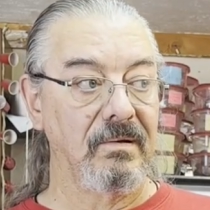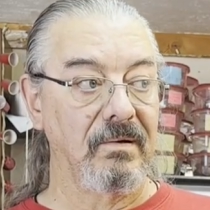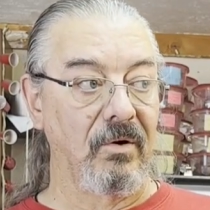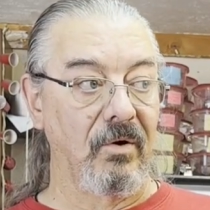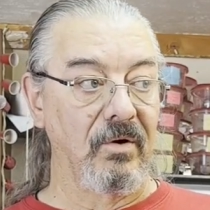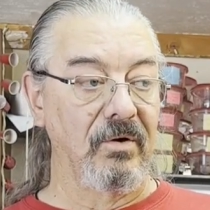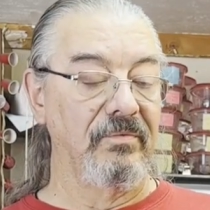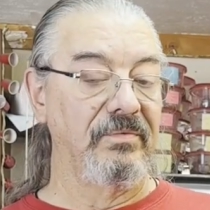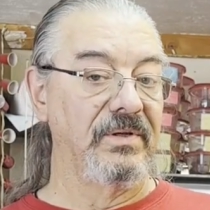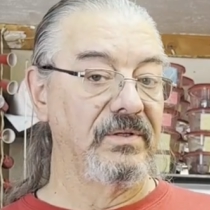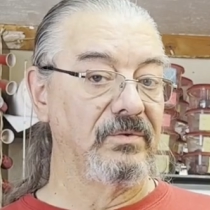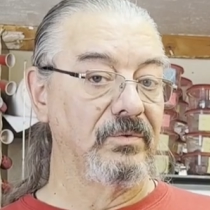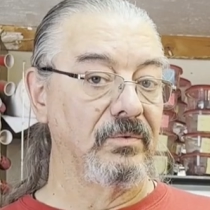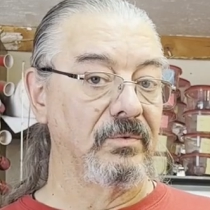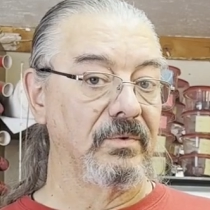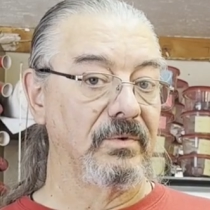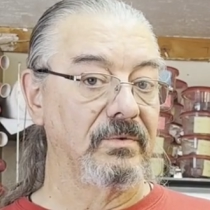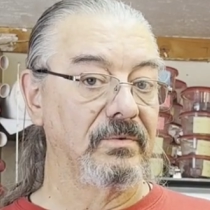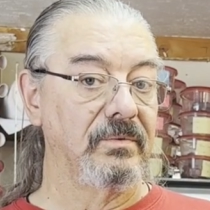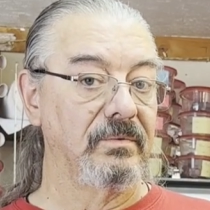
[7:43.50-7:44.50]
artificial
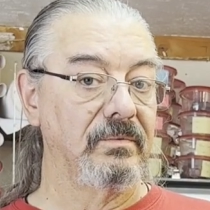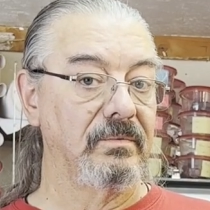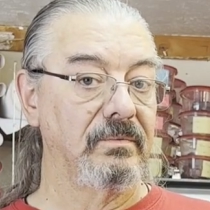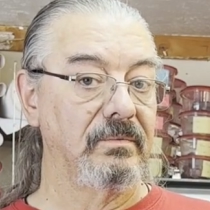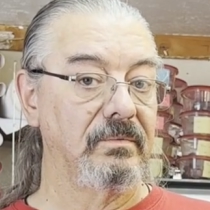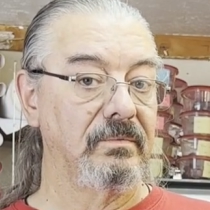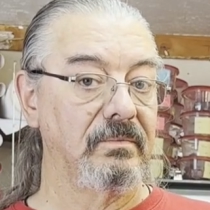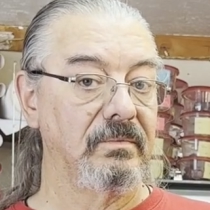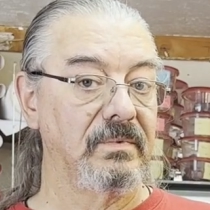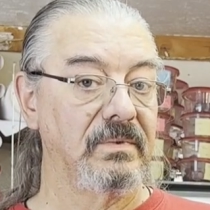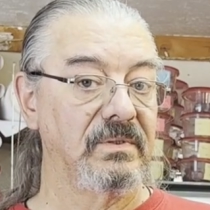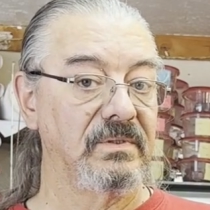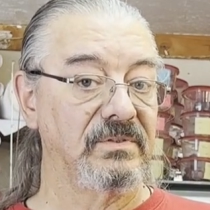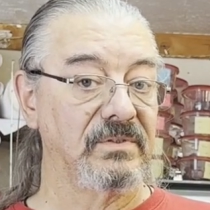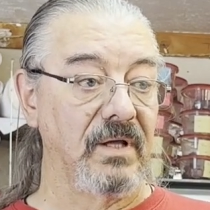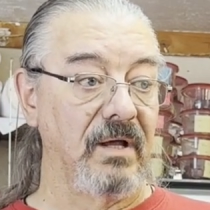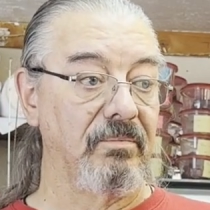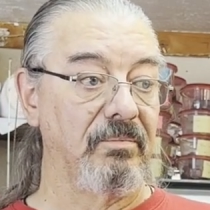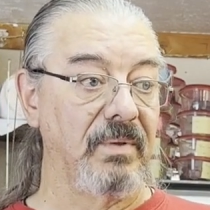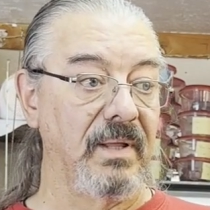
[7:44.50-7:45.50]
lures?
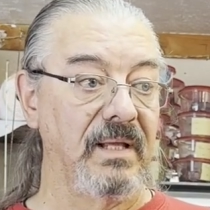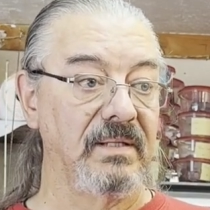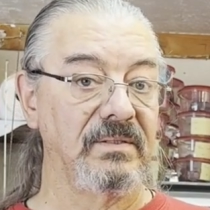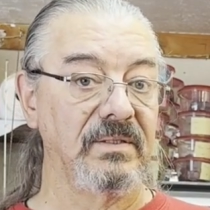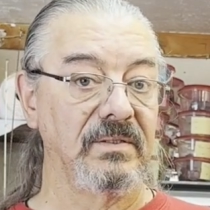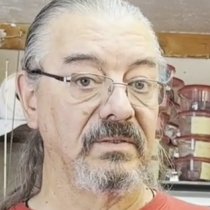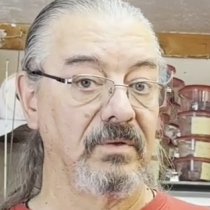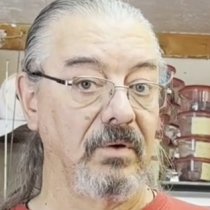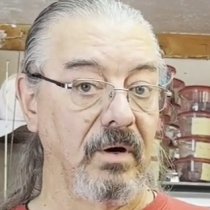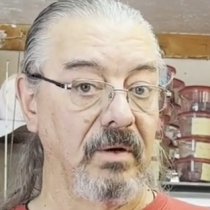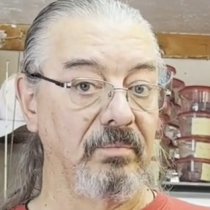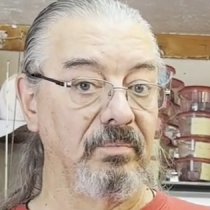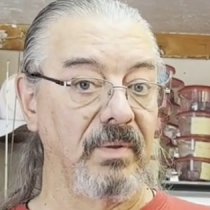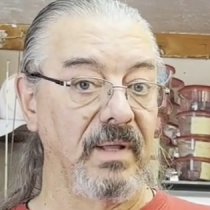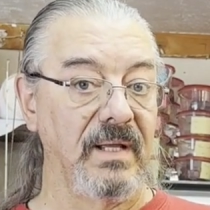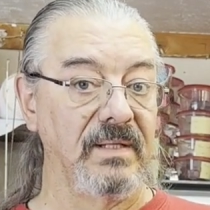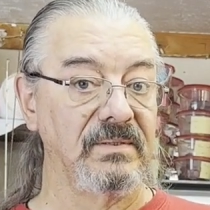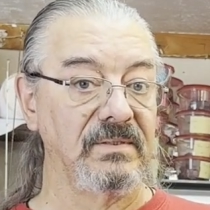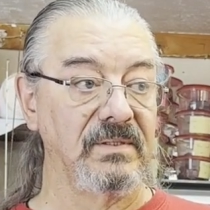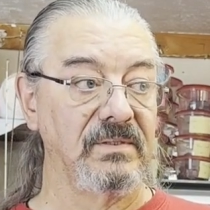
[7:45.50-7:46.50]
Soft plastics, hard
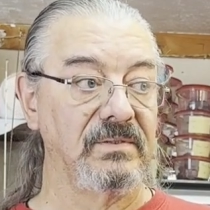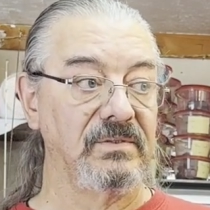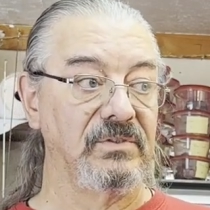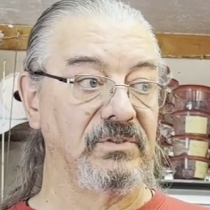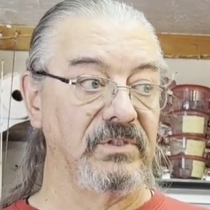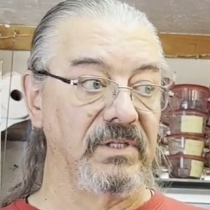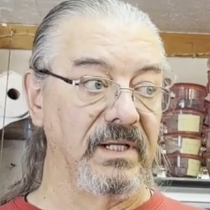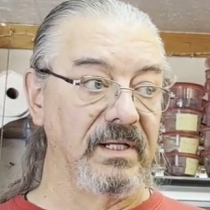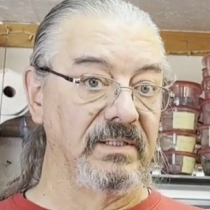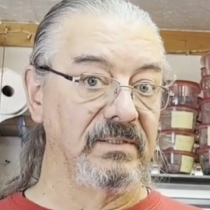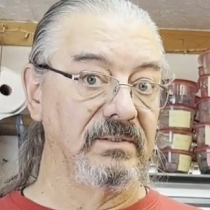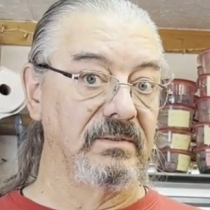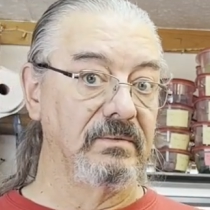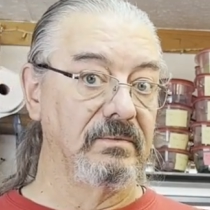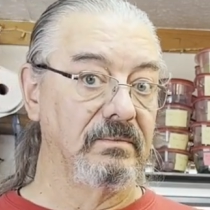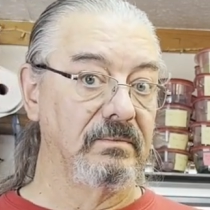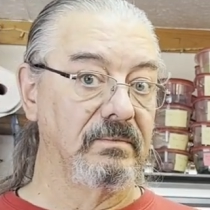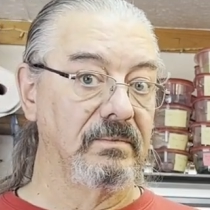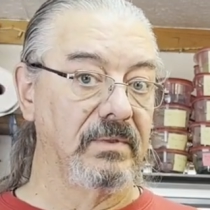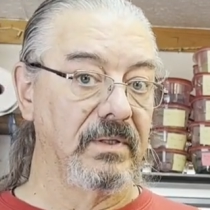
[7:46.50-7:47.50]
plastics, jigs,
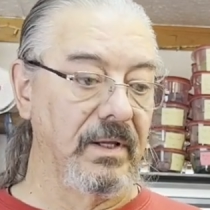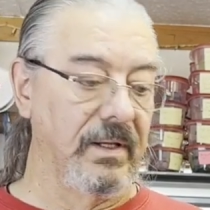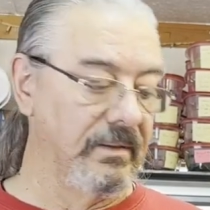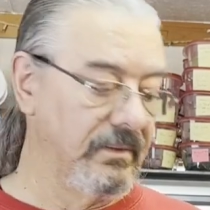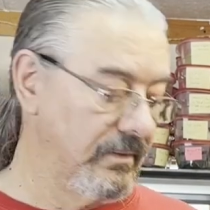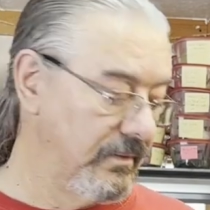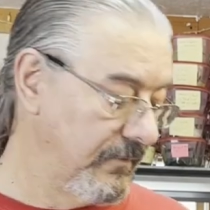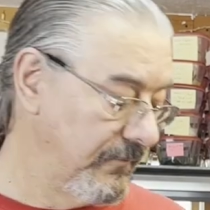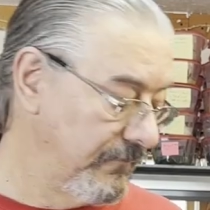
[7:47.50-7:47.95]
okay?